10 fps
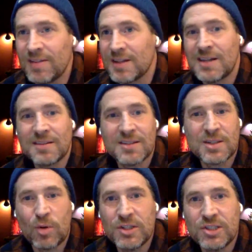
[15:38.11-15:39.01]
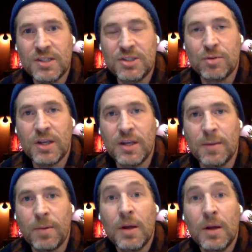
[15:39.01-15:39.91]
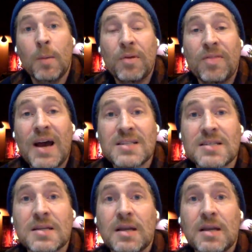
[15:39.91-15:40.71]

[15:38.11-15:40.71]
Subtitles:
that's not the spreadsheets you keep, but that's